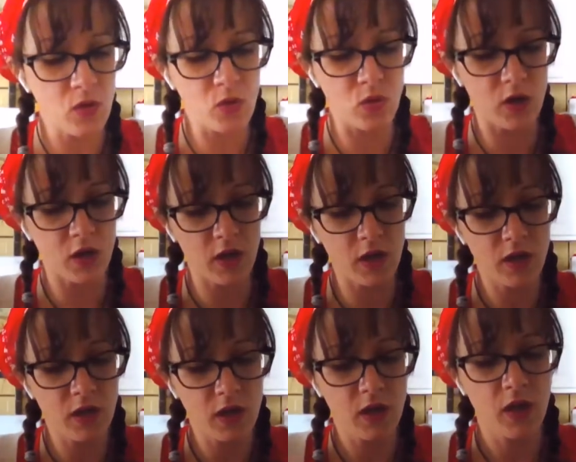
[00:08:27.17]

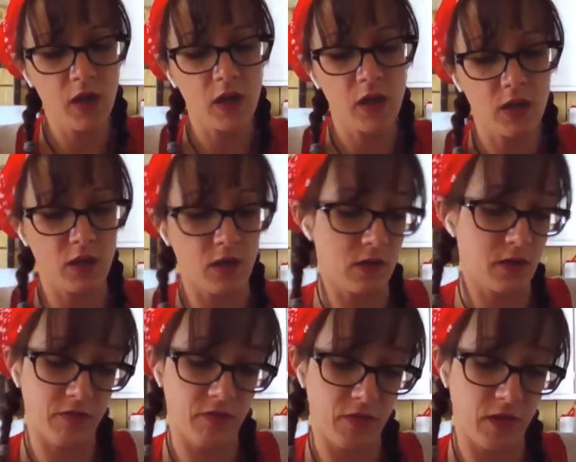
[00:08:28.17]
Or you're
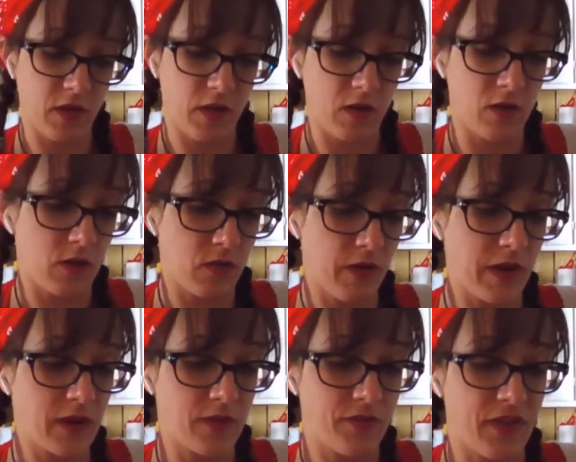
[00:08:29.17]
just, you know, you're
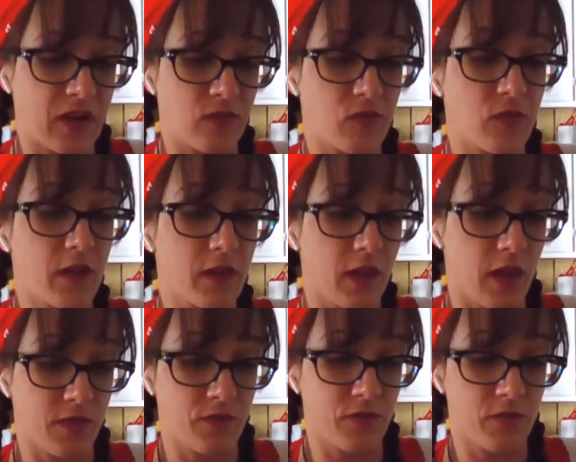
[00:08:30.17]
ready to find real
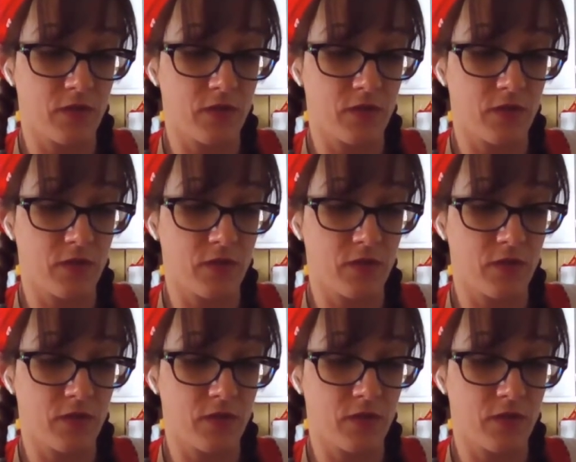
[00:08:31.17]
love.